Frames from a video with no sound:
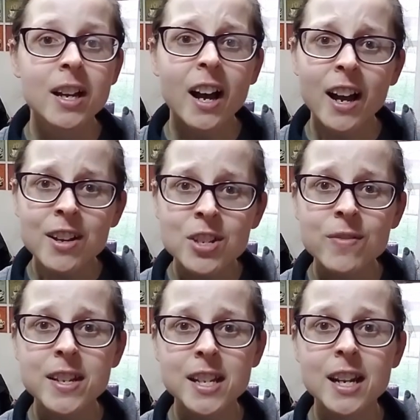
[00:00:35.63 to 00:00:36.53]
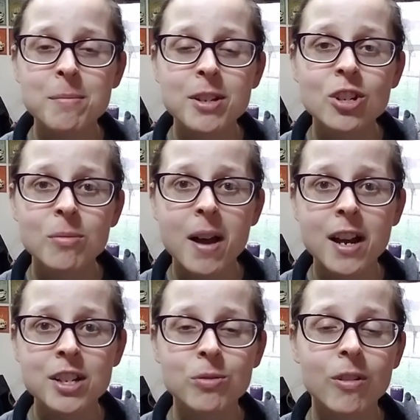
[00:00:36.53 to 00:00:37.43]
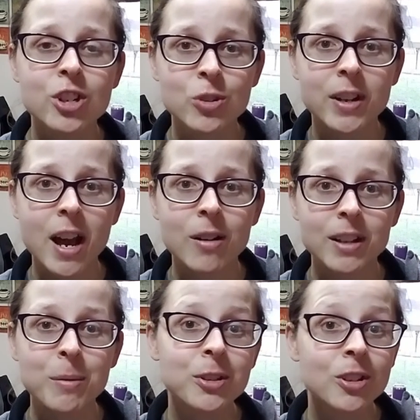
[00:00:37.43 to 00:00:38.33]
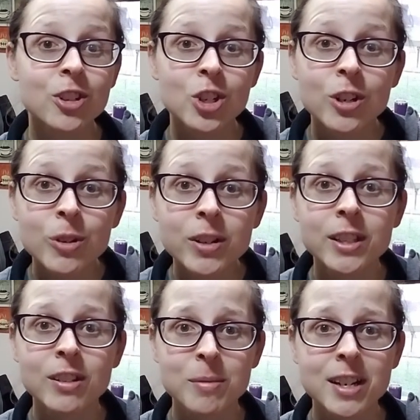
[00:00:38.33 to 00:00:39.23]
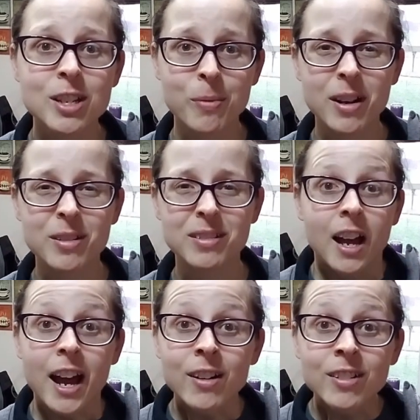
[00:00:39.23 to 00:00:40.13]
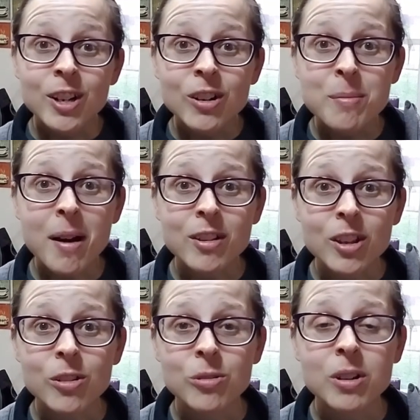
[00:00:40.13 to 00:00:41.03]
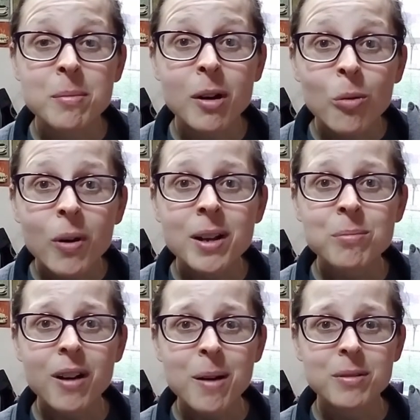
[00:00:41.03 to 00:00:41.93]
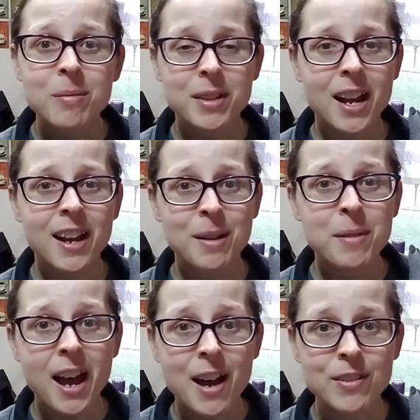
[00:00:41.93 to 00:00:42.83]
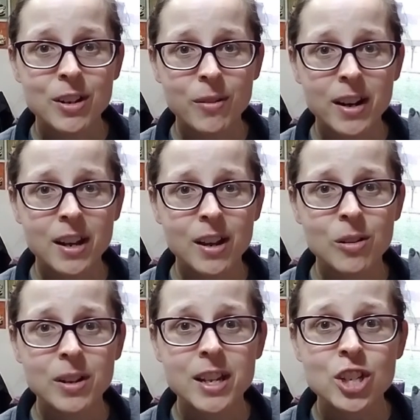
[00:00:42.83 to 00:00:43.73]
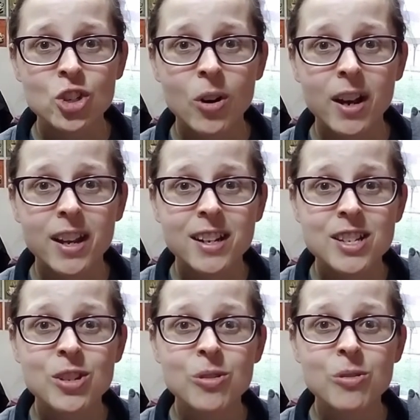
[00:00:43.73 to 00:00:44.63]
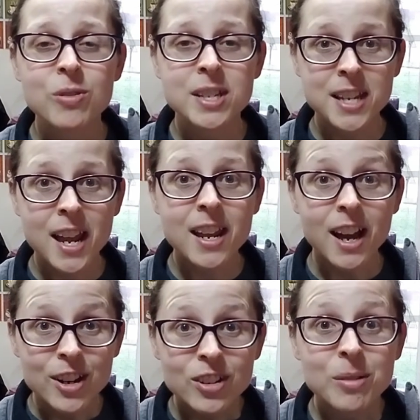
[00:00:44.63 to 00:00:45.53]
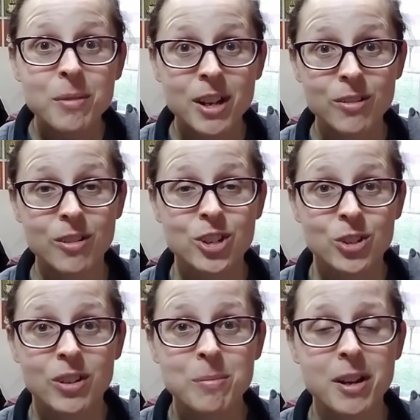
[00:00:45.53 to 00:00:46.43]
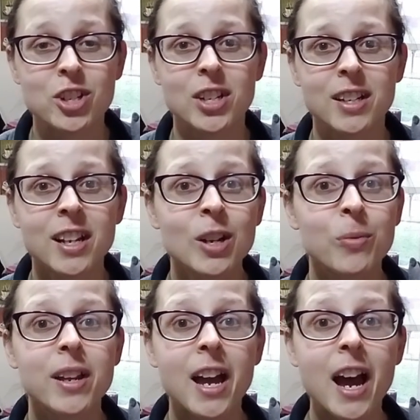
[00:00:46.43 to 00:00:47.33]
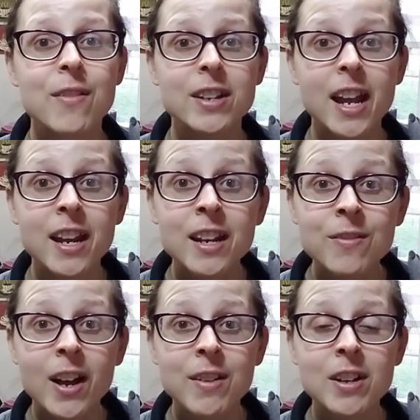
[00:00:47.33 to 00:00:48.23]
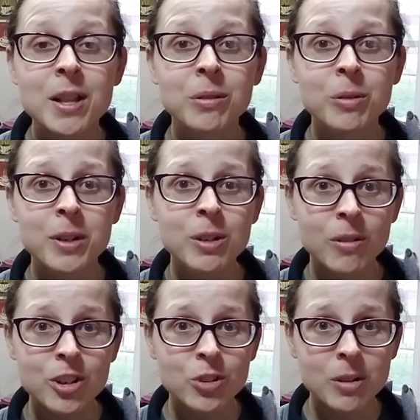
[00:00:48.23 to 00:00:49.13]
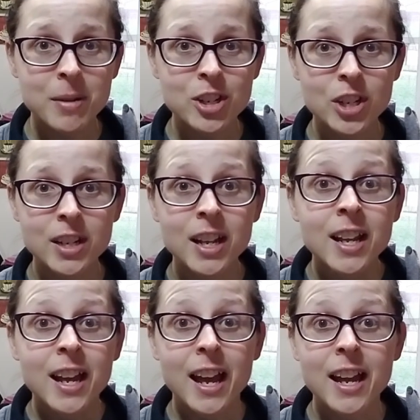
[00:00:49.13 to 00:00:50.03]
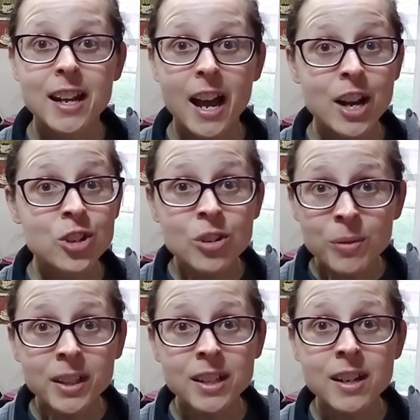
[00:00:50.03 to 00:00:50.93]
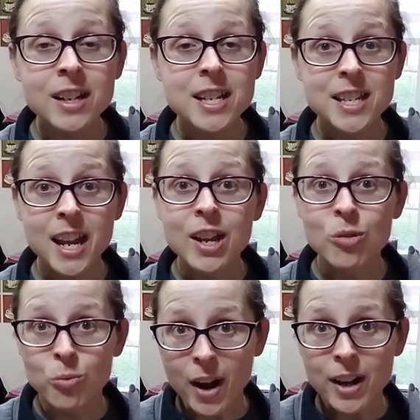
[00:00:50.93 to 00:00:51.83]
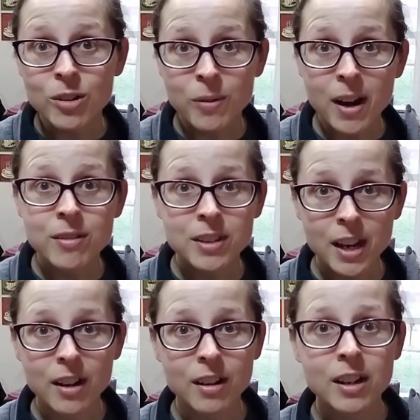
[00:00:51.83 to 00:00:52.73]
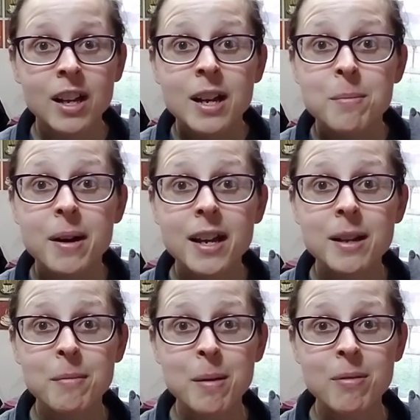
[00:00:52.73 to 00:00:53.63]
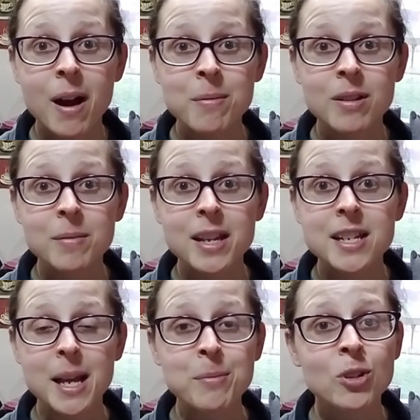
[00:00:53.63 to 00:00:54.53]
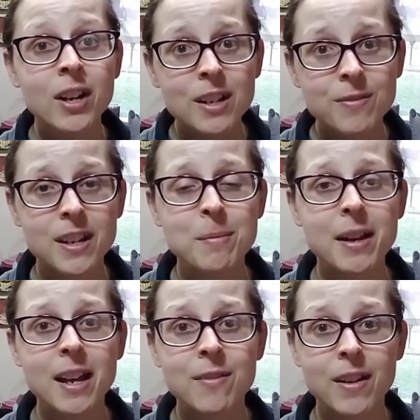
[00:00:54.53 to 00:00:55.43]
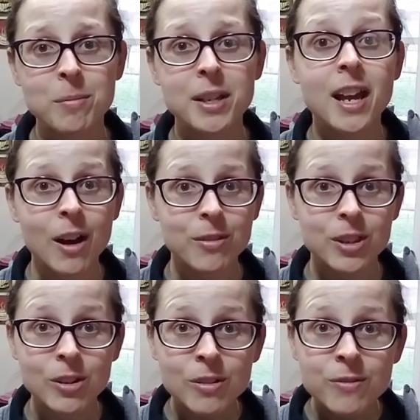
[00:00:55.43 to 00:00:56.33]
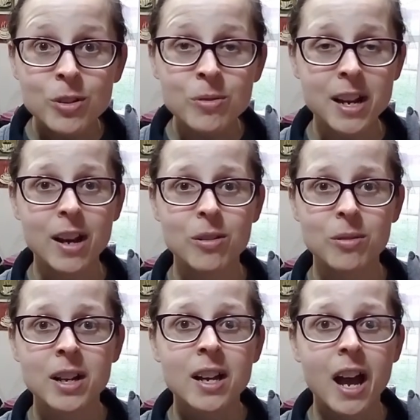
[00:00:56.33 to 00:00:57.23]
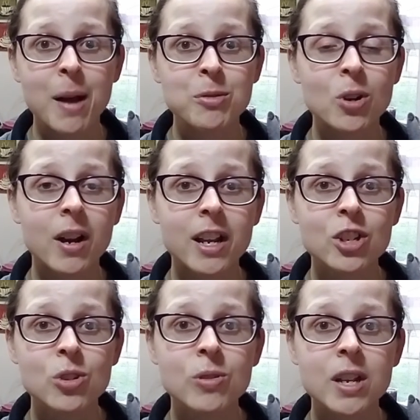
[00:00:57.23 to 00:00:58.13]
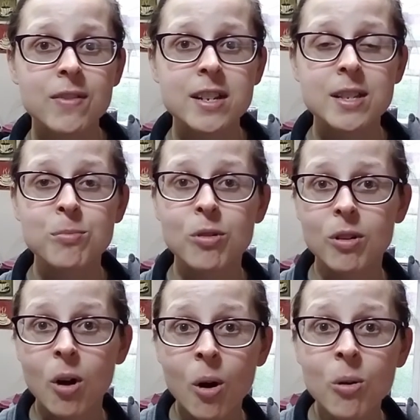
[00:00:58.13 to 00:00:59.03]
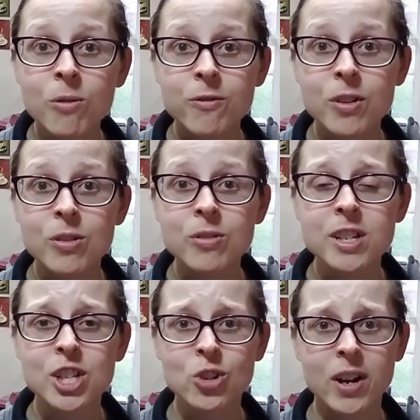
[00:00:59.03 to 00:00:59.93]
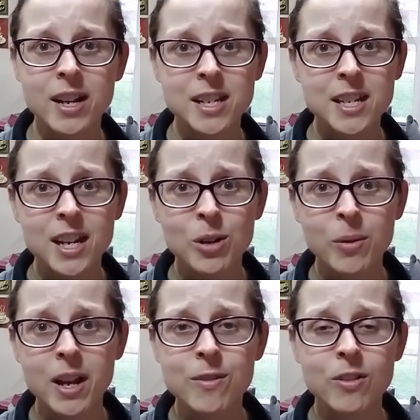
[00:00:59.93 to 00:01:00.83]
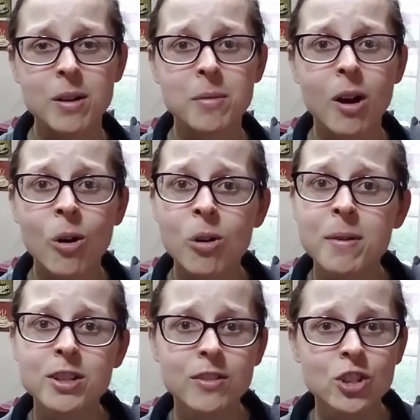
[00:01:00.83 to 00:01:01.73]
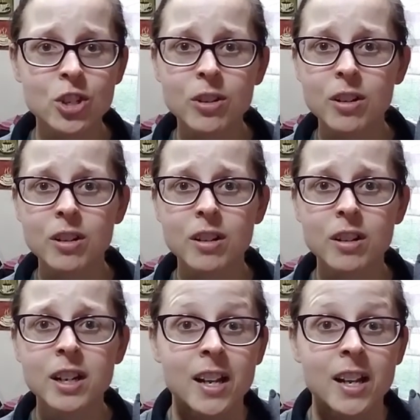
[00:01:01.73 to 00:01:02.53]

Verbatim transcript: I also visited Mr. Max grocery outlet, which I'll show you in a little bit as well. I don't know about you, but one problem that I am having having right now is trying to stay under my grocery budget. We have an $85 a week grocery budget, and I do really good at staying right around there. But my problem is I'm trying to feed my family healthier food now. I'm trying to give us more whole foods and try and stay away from a whole bunch of sugar.